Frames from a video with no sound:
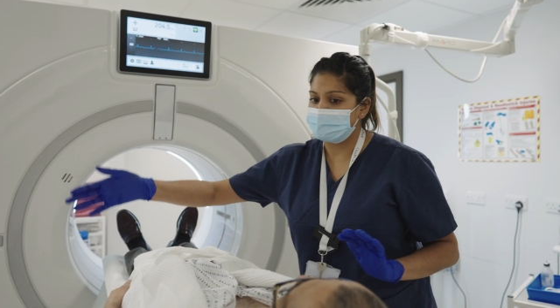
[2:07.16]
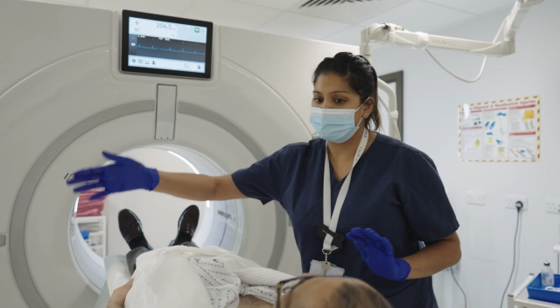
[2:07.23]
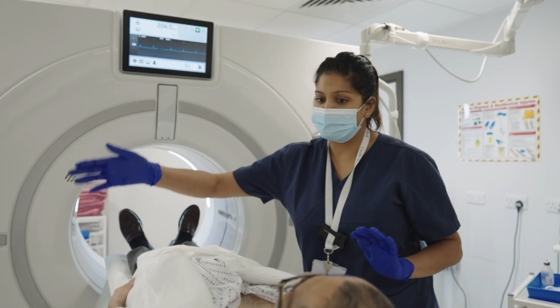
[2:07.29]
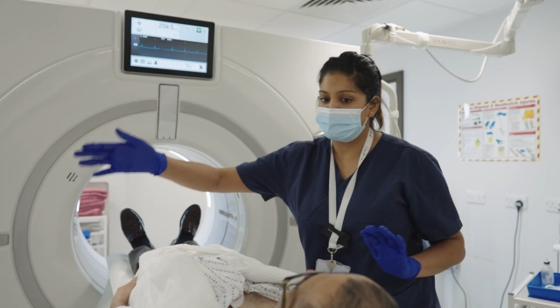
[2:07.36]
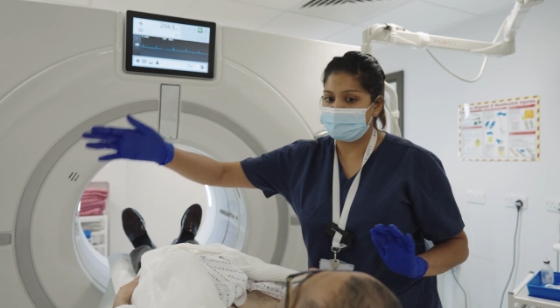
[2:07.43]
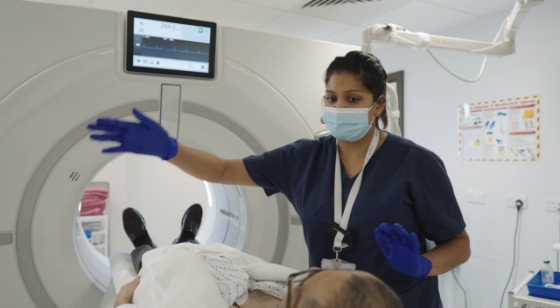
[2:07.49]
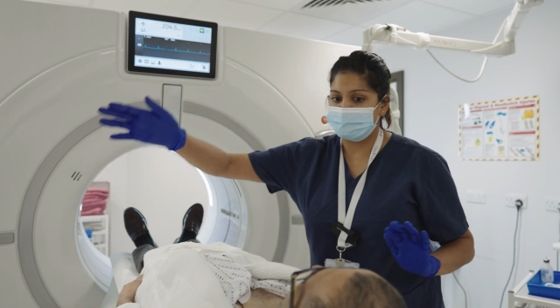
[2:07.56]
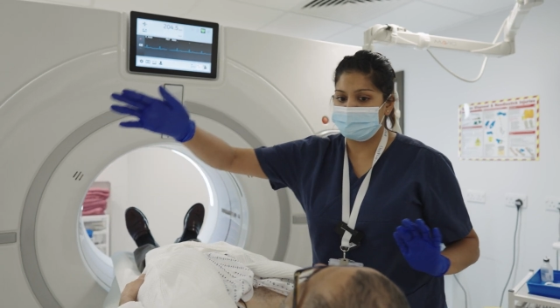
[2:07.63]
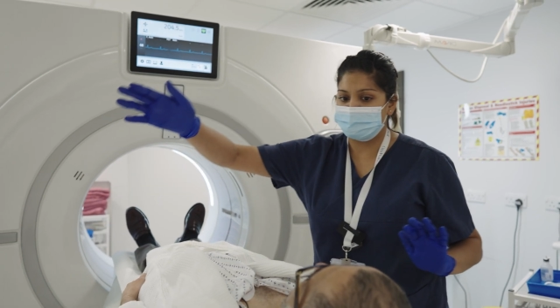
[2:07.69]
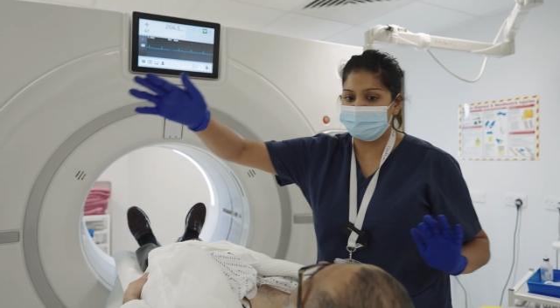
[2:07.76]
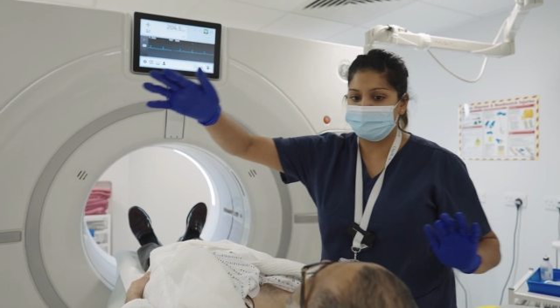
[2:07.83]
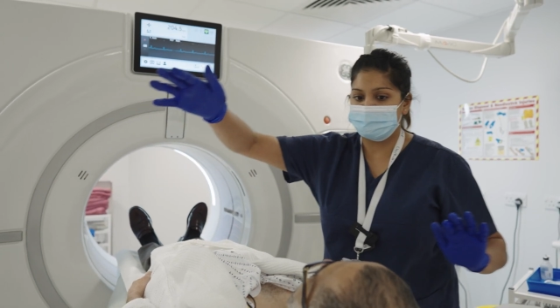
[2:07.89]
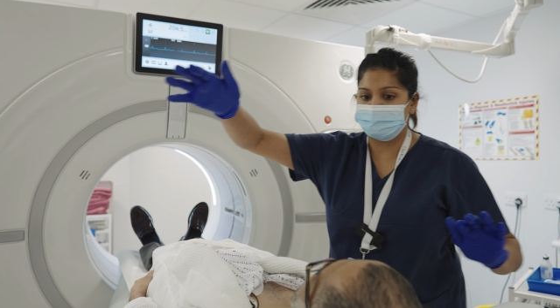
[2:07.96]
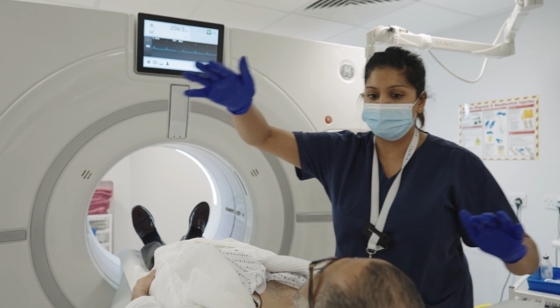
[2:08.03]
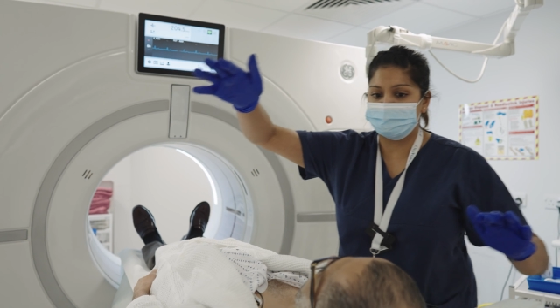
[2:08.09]
to be
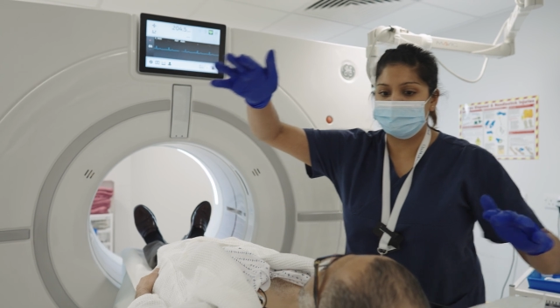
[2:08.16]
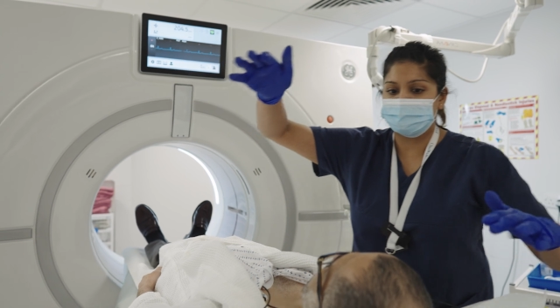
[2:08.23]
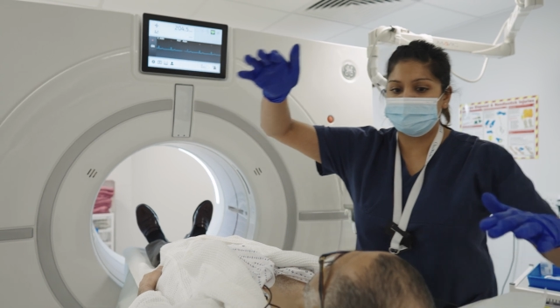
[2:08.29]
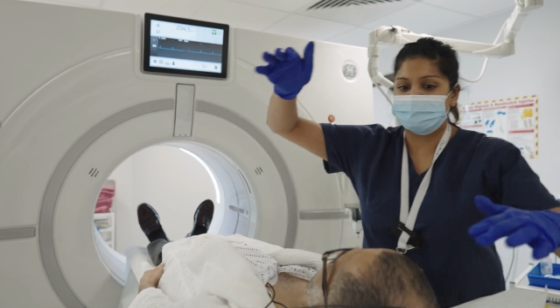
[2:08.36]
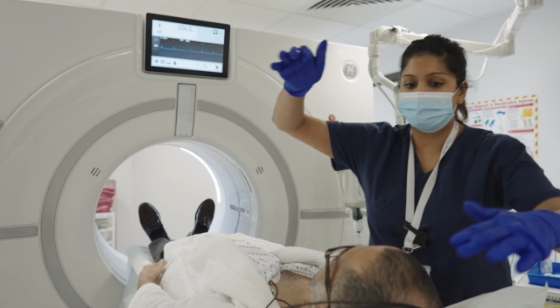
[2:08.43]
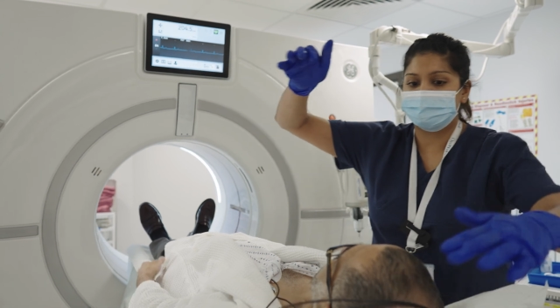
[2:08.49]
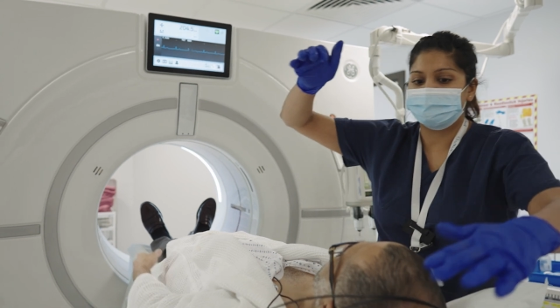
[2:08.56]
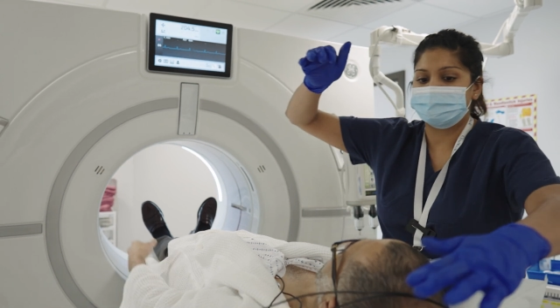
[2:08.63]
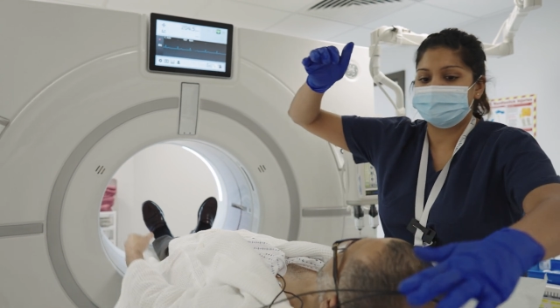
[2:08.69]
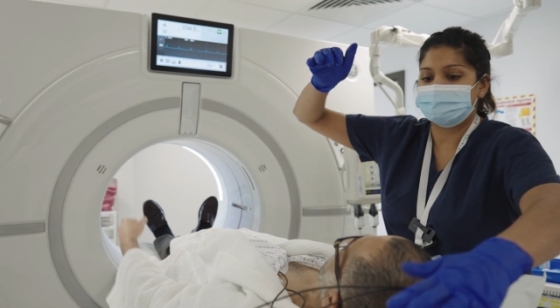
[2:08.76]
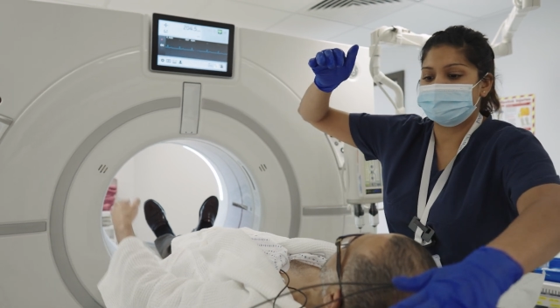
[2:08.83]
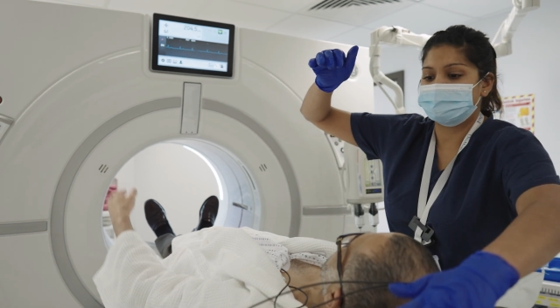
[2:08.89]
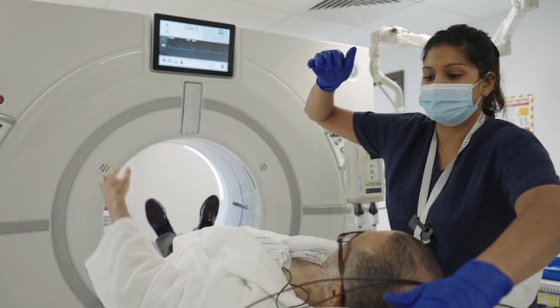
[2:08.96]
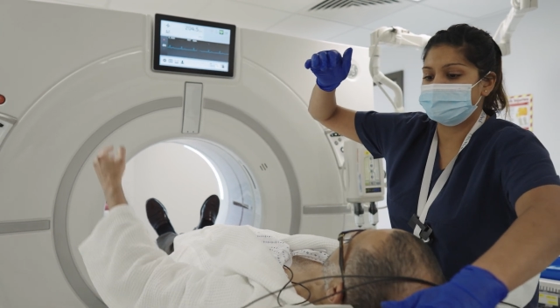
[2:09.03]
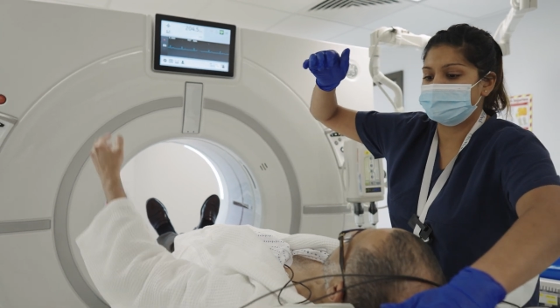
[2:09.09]
expected. I was
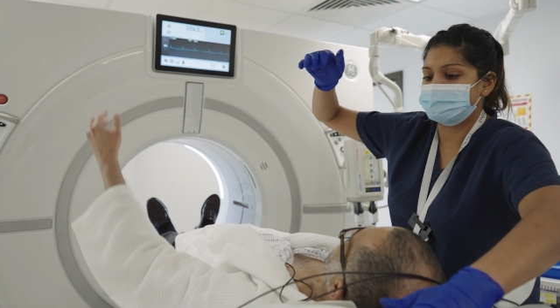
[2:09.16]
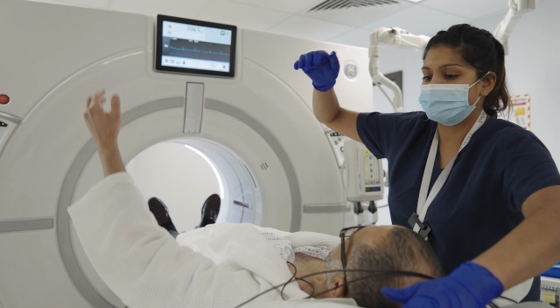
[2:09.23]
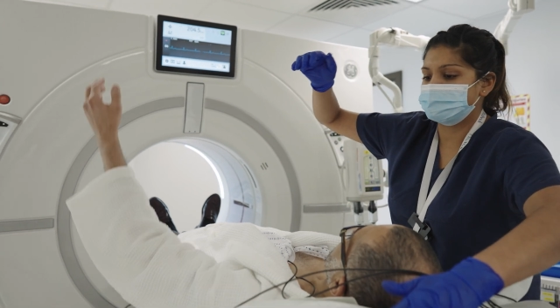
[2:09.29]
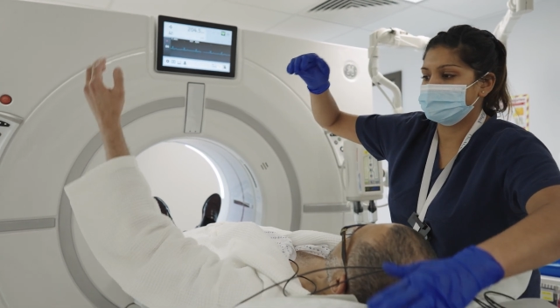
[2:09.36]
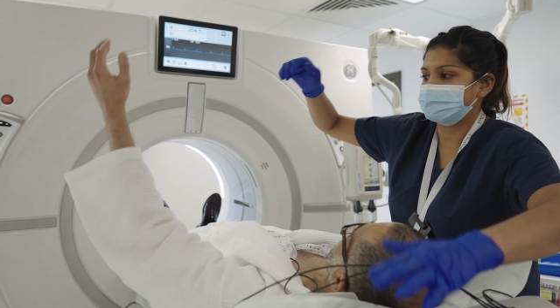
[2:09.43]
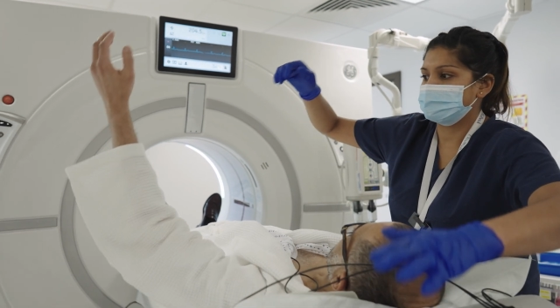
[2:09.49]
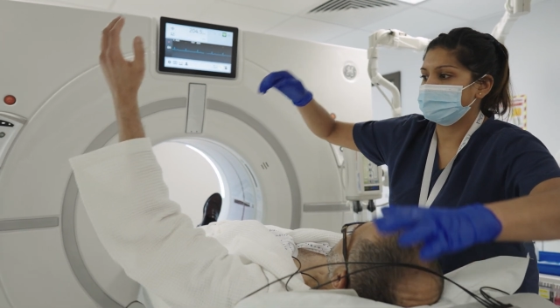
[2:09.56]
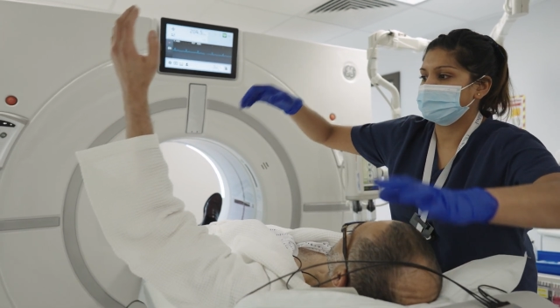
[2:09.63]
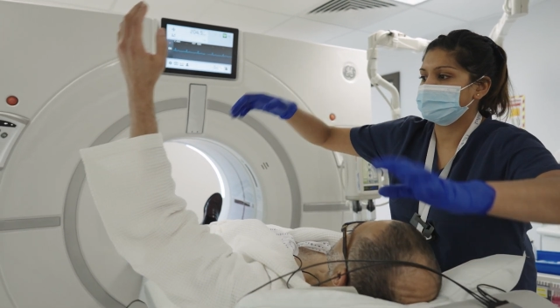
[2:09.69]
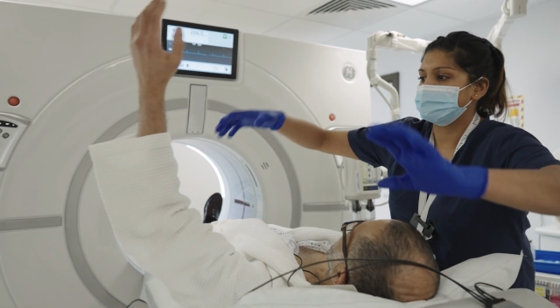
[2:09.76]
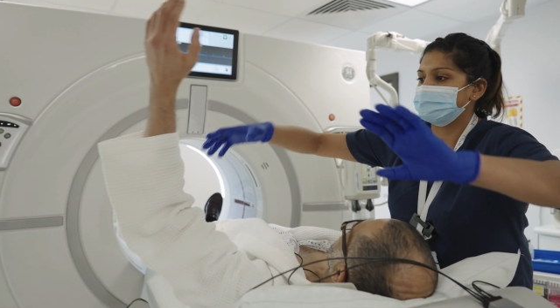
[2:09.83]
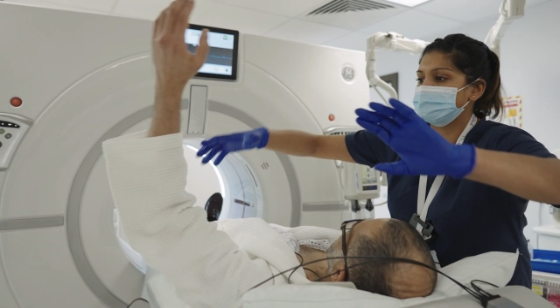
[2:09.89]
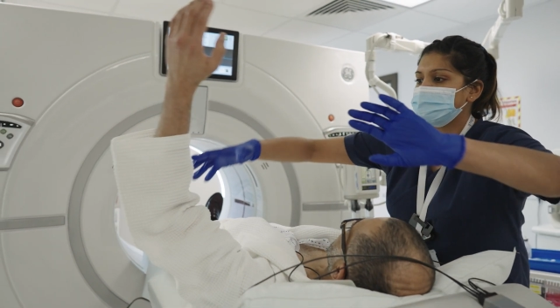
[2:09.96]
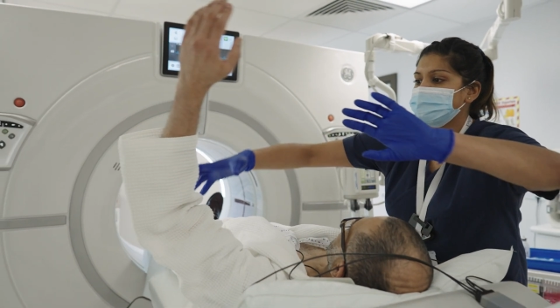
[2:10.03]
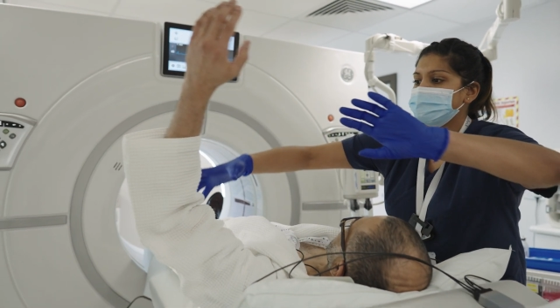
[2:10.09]
told I would need to hold my
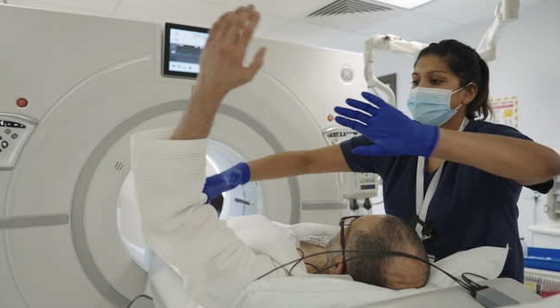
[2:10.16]
breath,